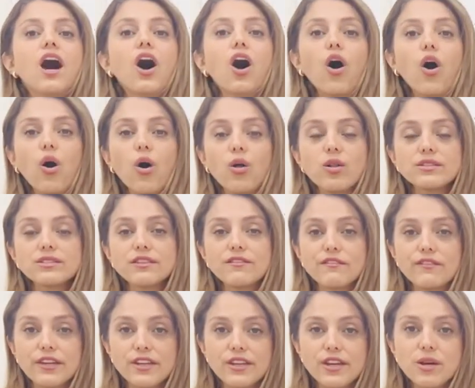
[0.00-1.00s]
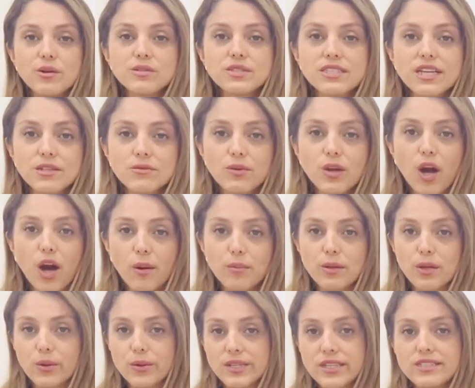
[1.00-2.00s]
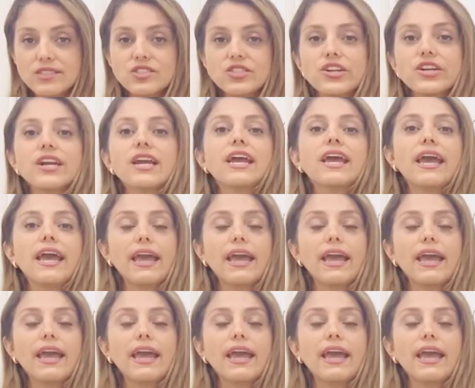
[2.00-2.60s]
all the videos that we uploaded there,